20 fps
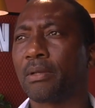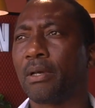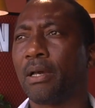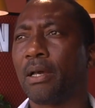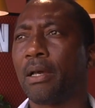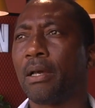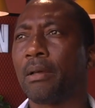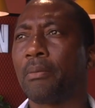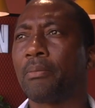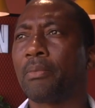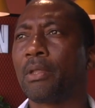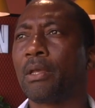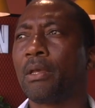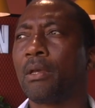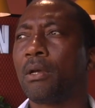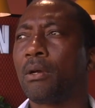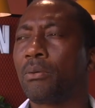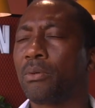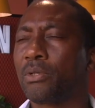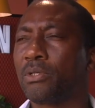Um,
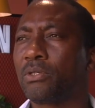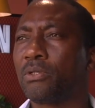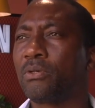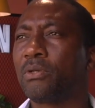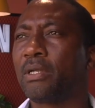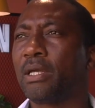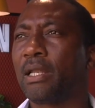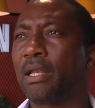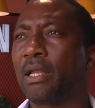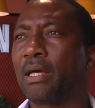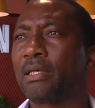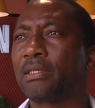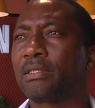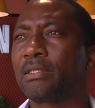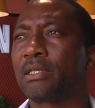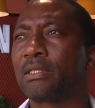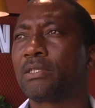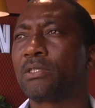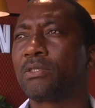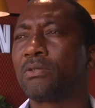we do
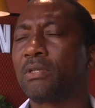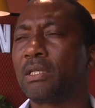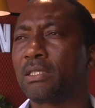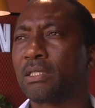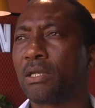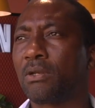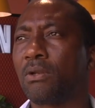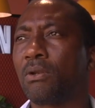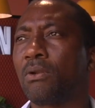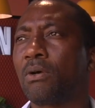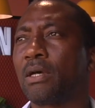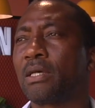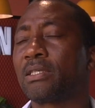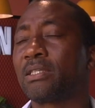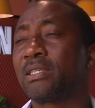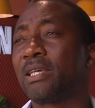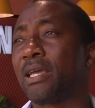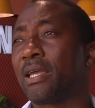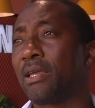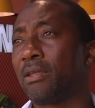realize that students are no longer
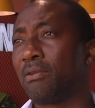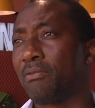staying in